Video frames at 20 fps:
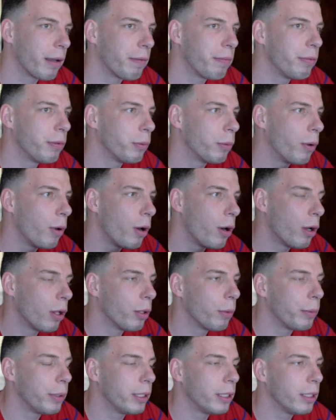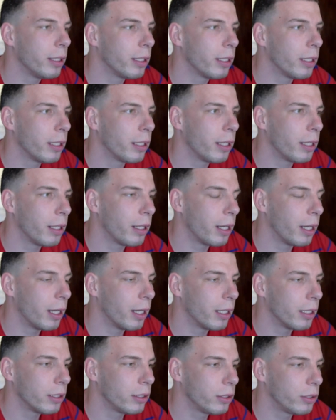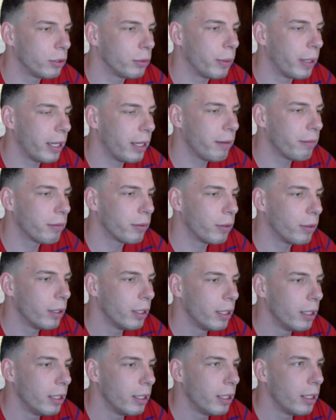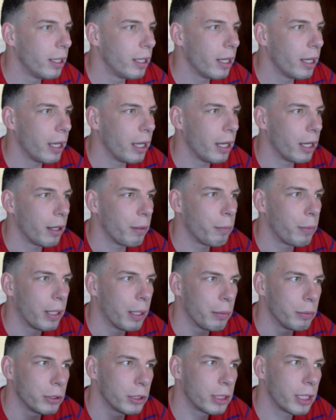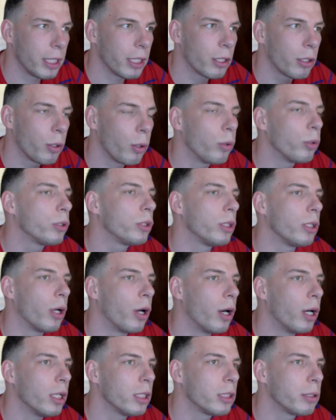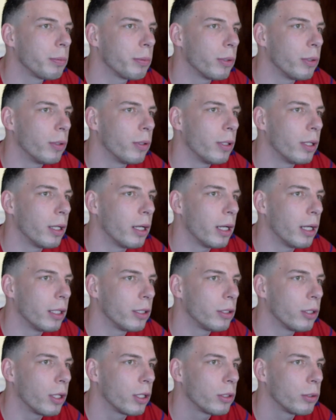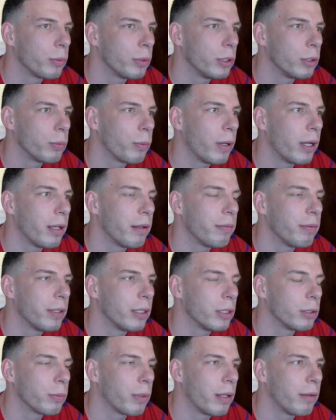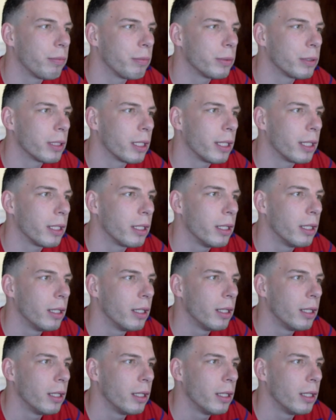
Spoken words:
I flew all the way to Haverhill, and when I was getting close to the hospital, I talked to his wife, and his wife was like,